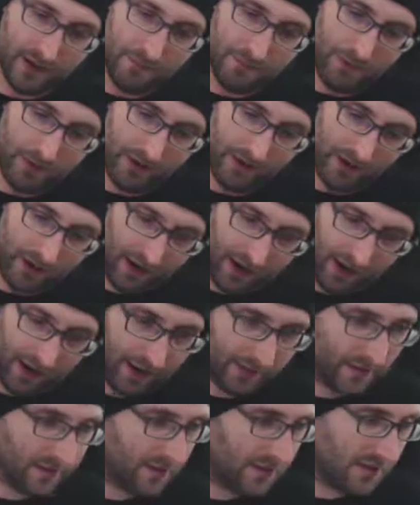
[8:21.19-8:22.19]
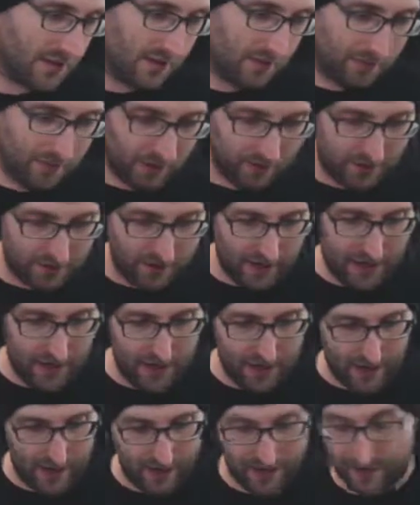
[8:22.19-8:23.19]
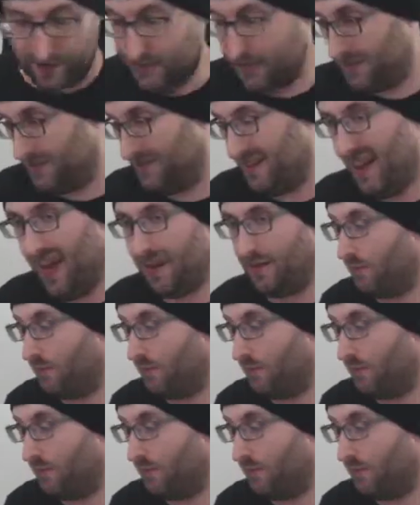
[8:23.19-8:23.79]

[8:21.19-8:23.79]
But I looked this up the other day, and it's not